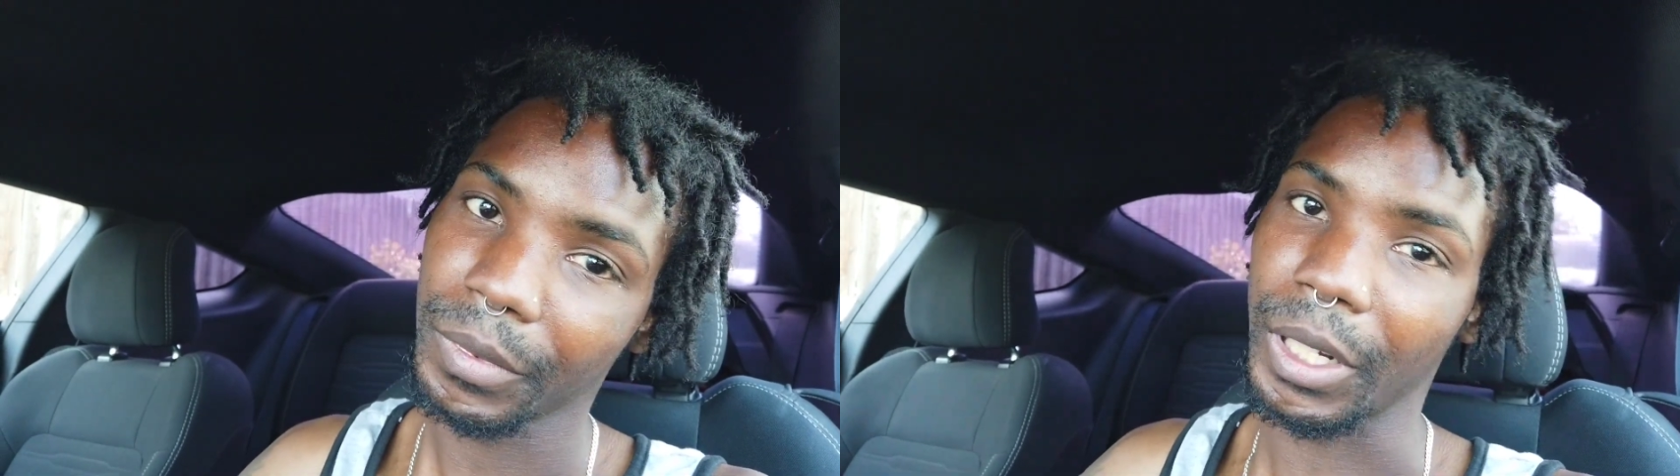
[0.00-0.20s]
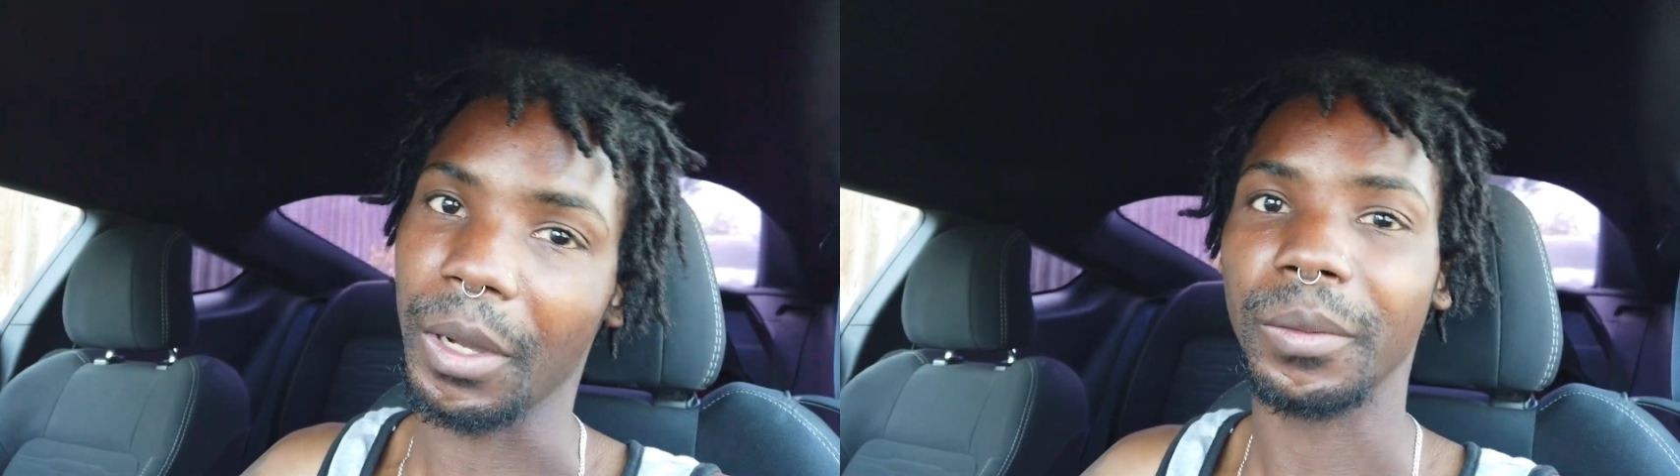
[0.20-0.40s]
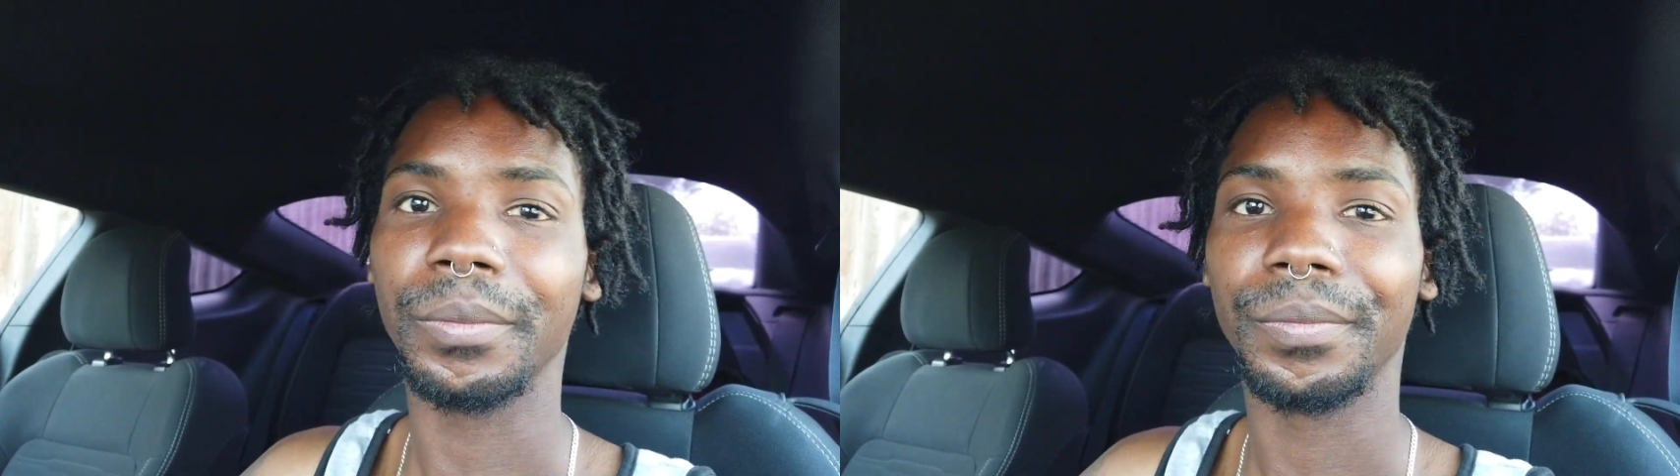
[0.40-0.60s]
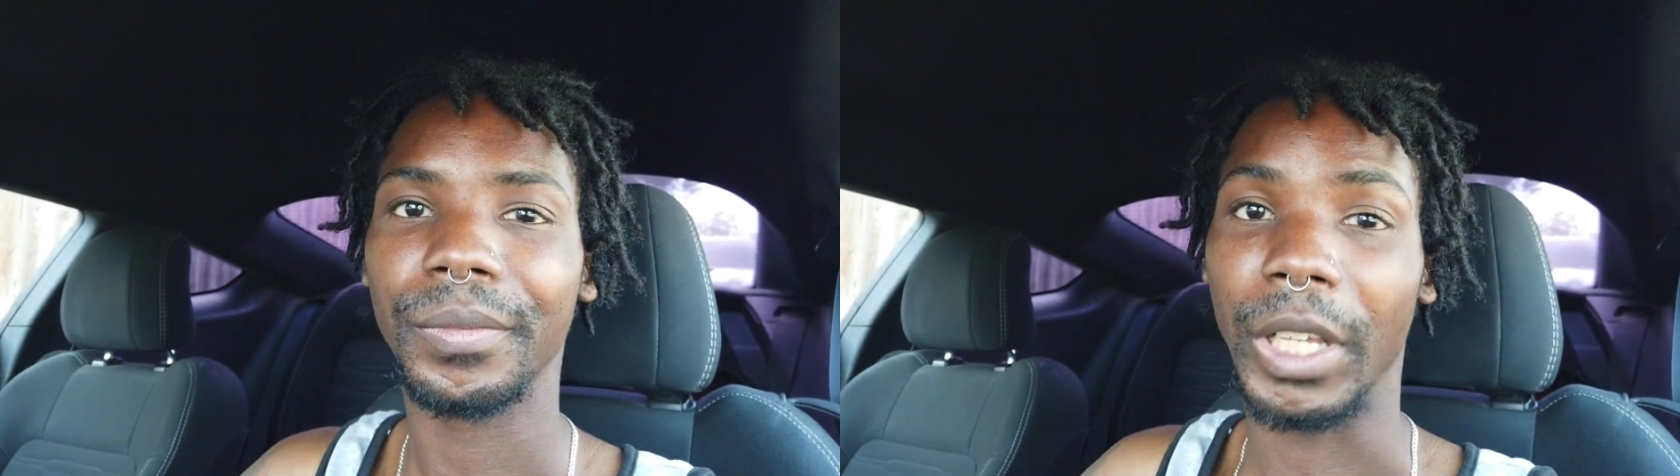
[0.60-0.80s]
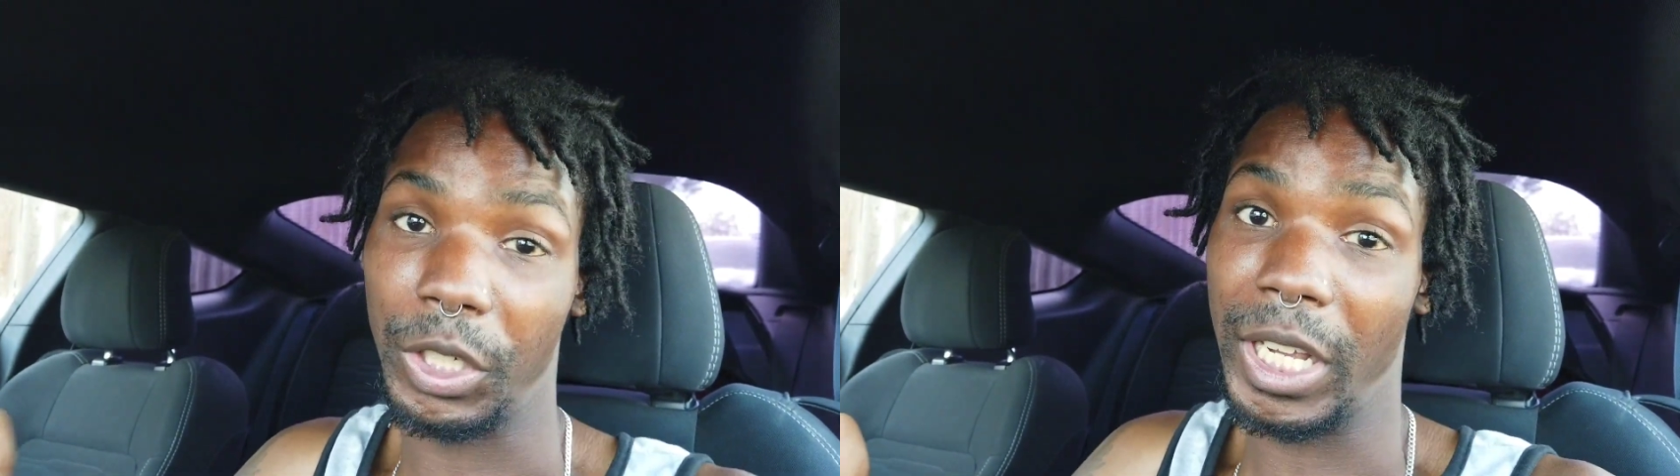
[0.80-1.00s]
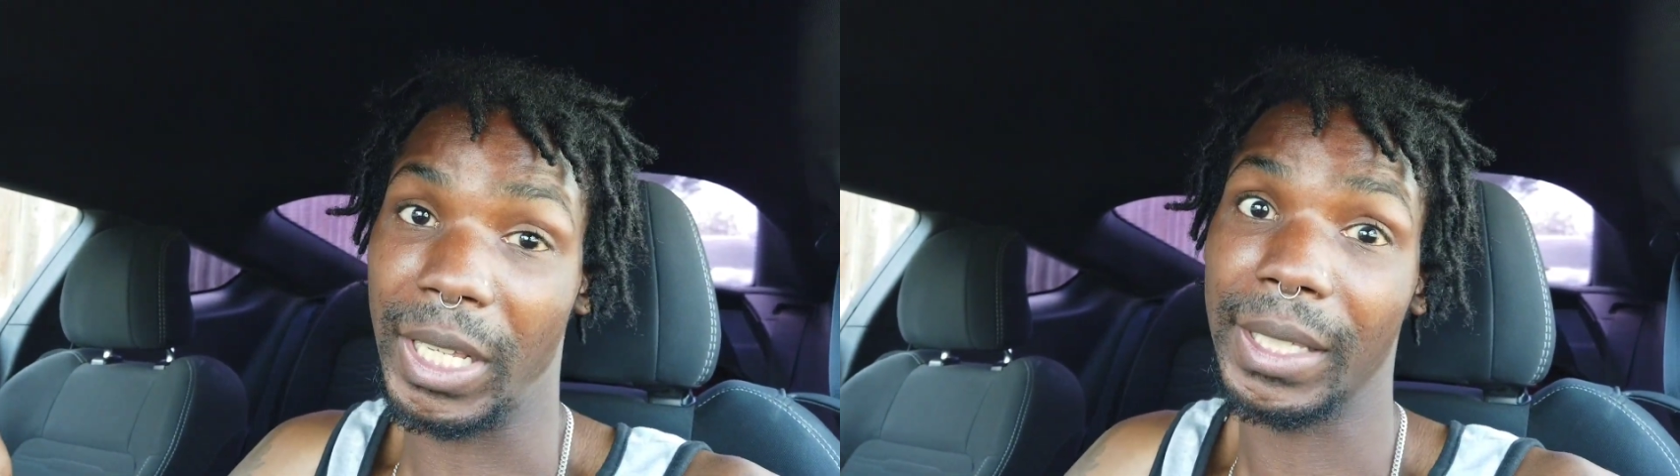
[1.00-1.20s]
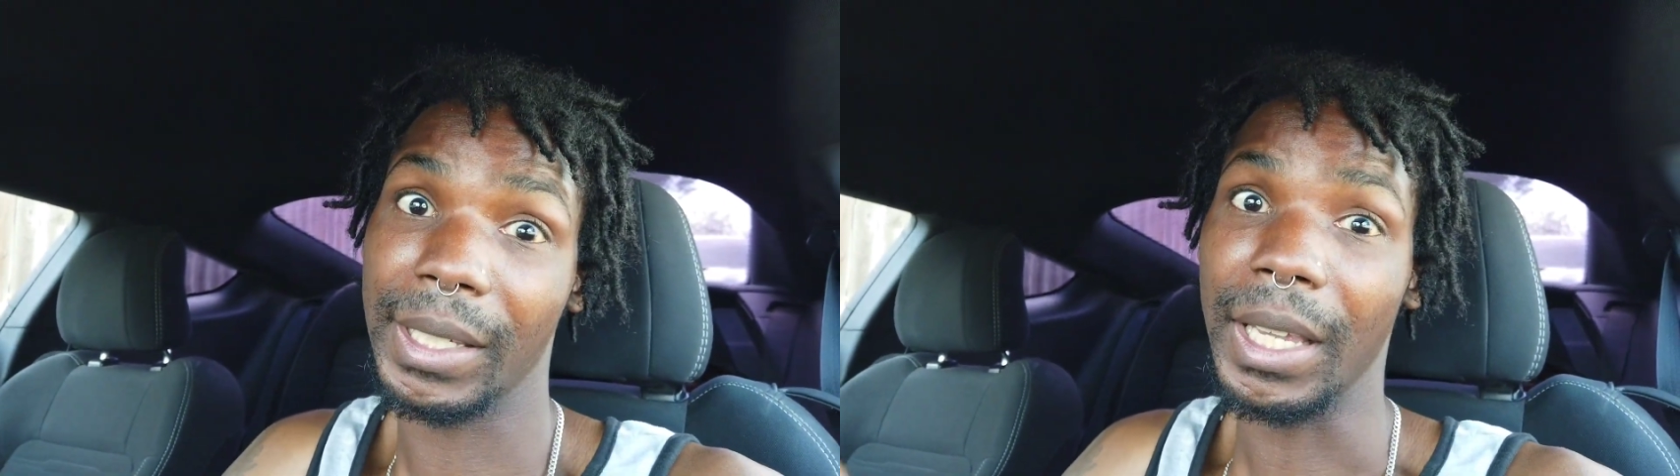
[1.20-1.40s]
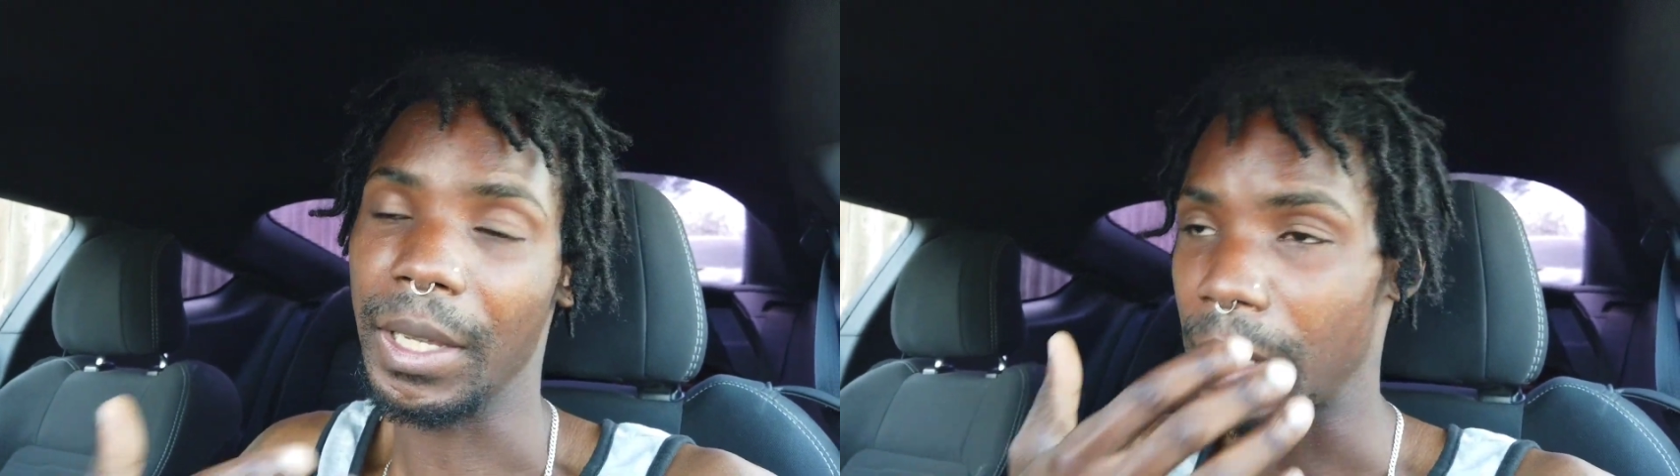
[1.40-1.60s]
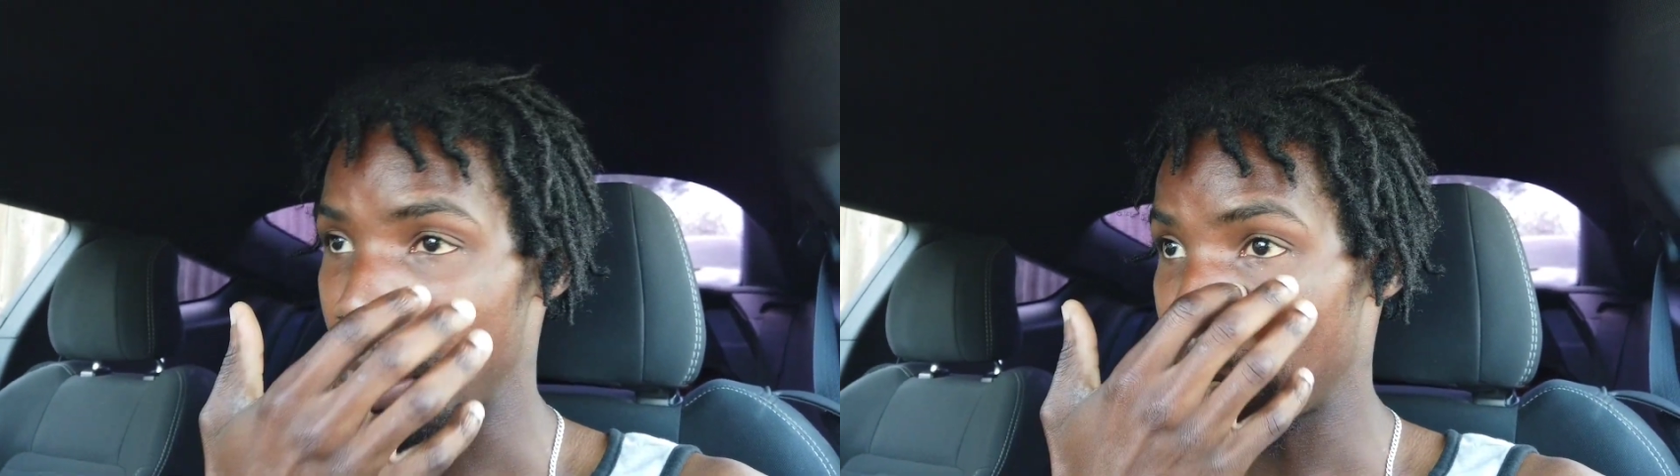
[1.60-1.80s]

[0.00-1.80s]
you know, that you guys like to see.